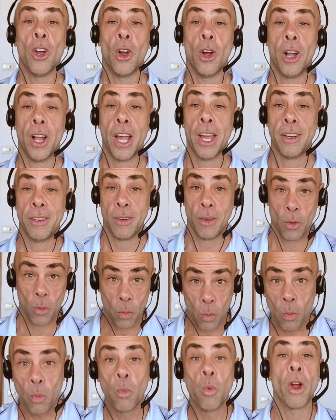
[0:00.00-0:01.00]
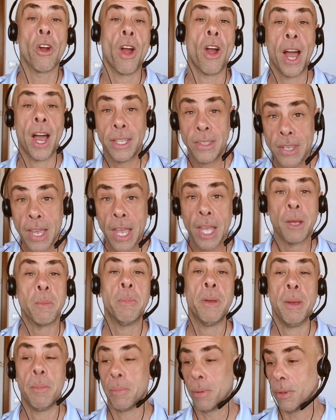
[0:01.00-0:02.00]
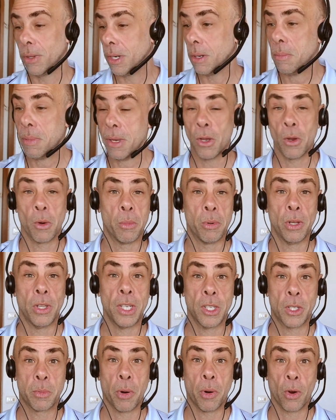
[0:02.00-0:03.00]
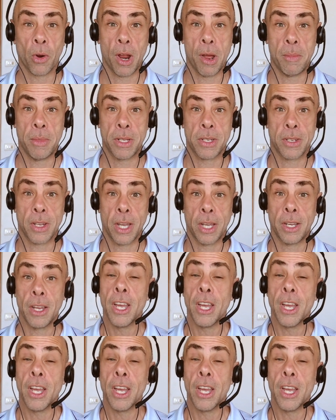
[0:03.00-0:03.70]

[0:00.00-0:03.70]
And where I take people into Be Your Brilliance program is like,